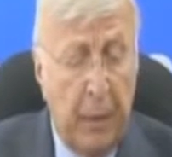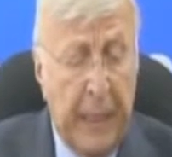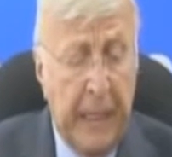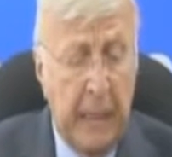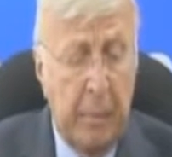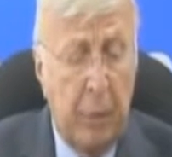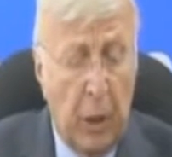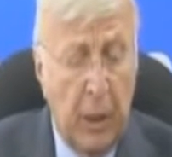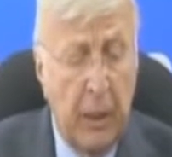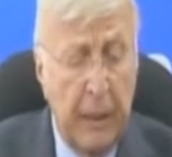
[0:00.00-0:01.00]
completing a
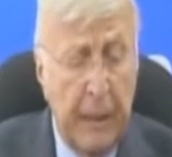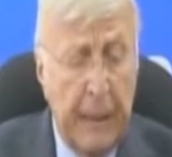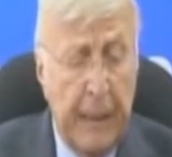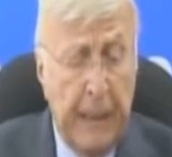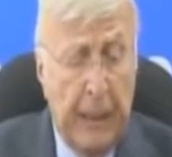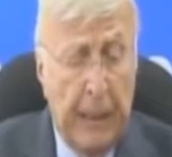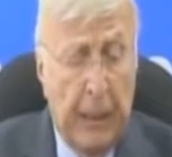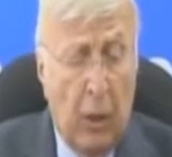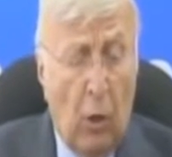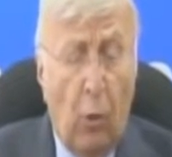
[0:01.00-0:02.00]
book
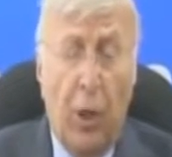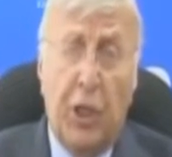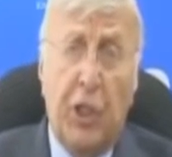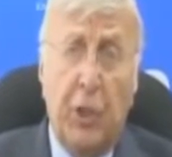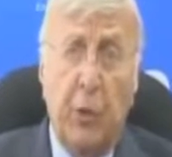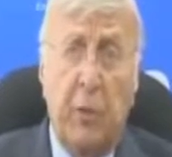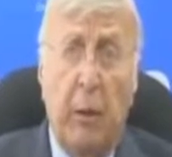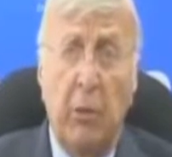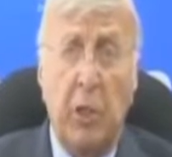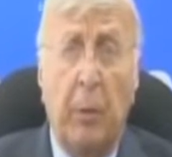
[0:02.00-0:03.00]
which was
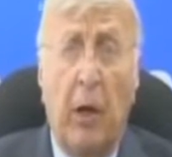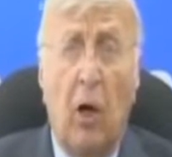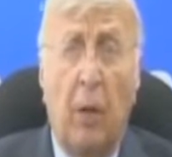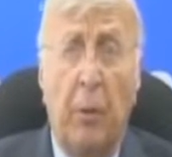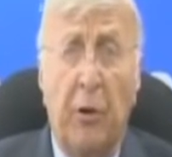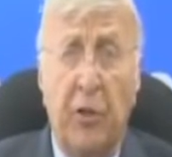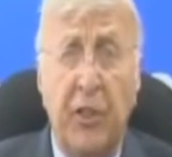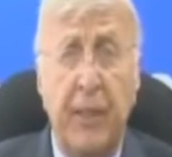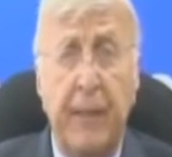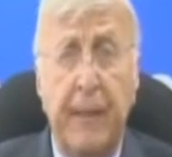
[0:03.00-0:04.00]
published by
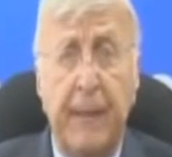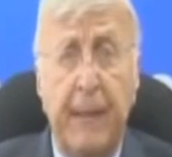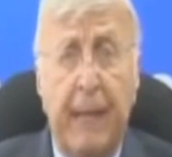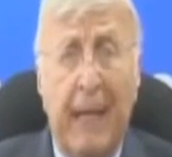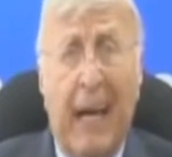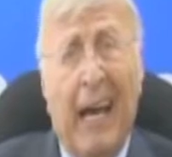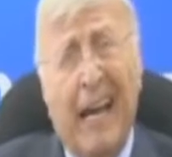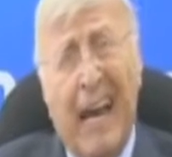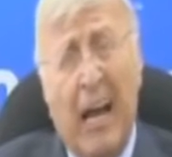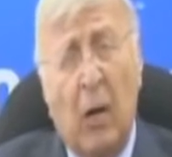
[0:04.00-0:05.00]
Harper's
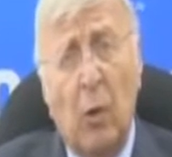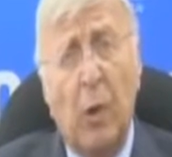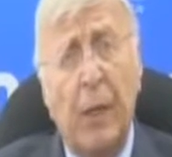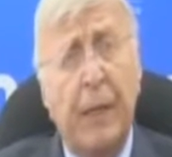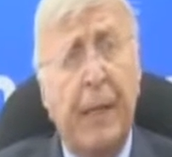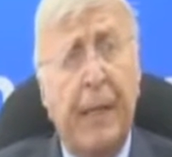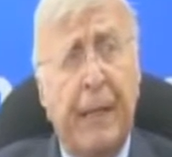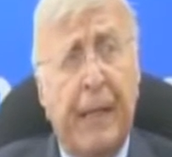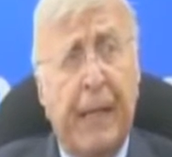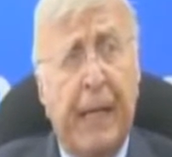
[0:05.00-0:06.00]
and now
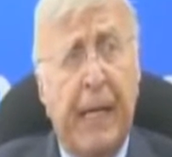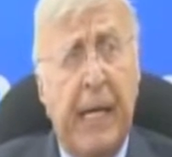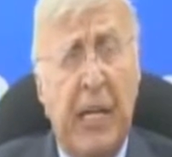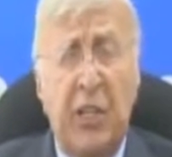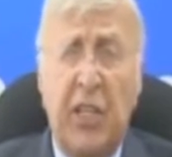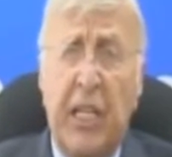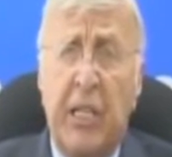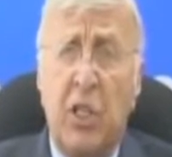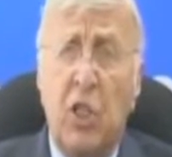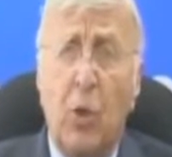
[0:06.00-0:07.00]
is
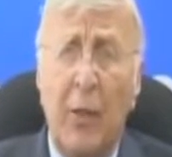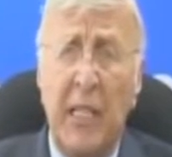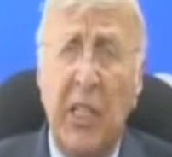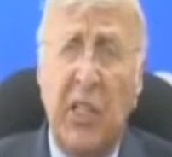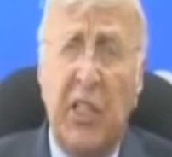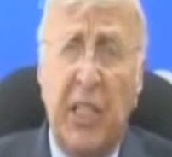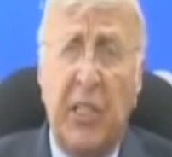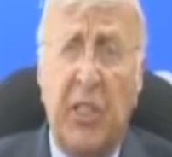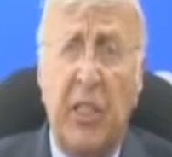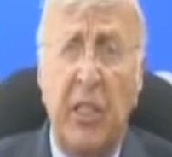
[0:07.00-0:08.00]
in
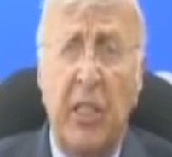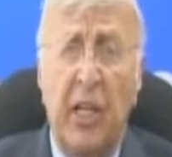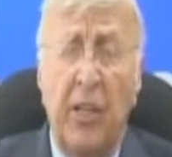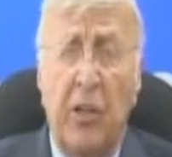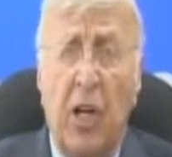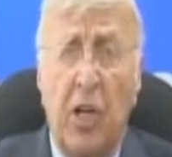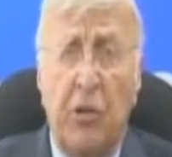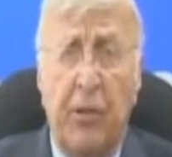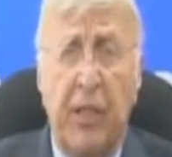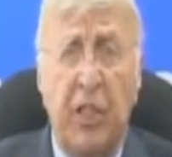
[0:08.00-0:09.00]
26 other
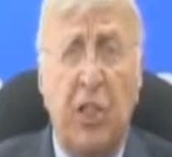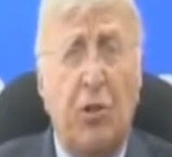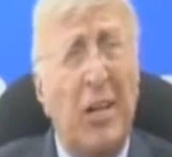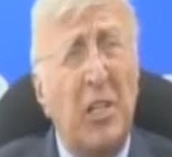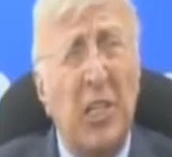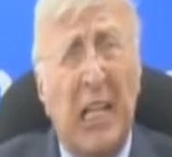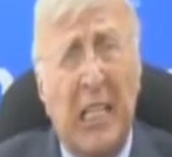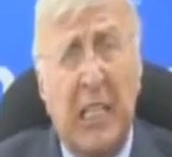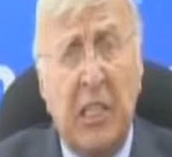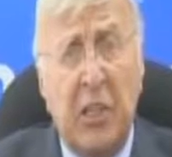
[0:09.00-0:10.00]
countries,
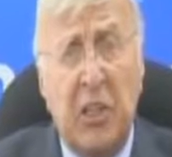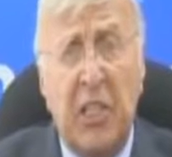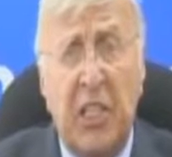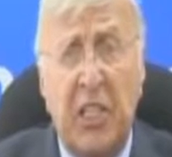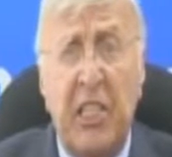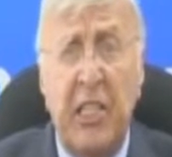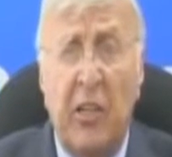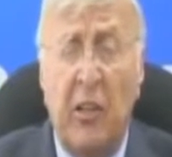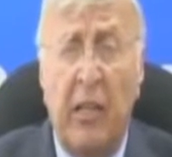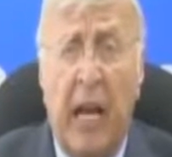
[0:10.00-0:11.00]
translated into
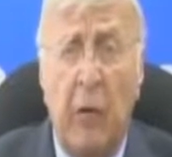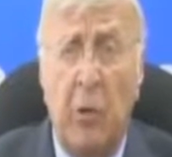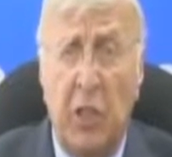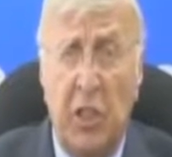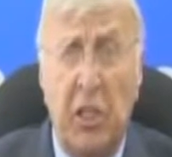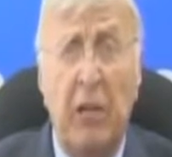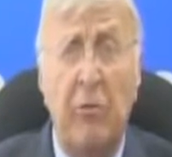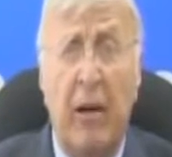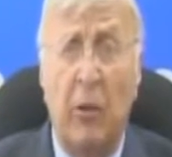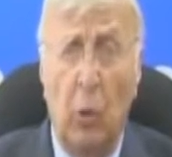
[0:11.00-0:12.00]
16 other languages
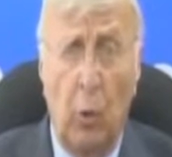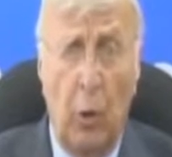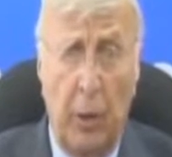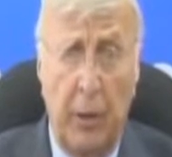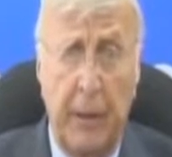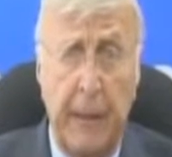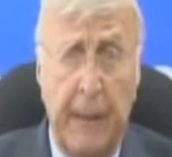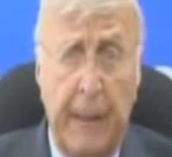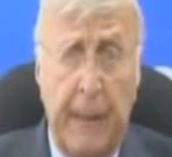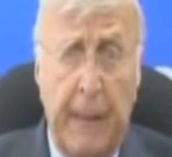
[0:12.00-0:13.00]
around the world,
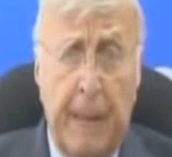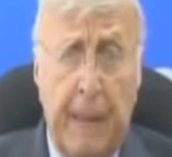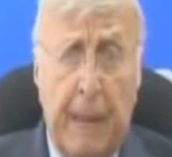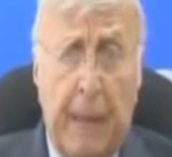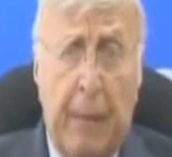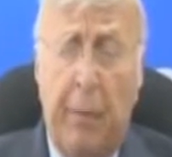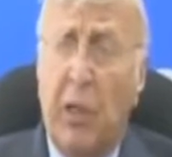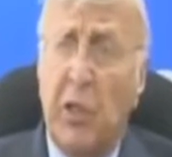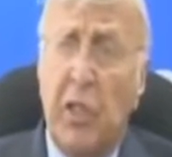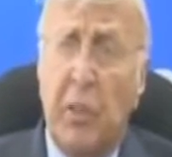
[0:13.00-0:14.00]

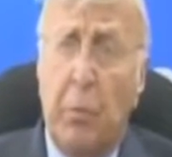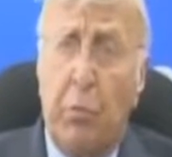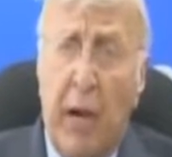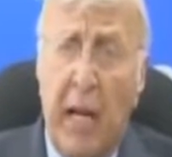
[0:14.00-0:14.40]
because it's a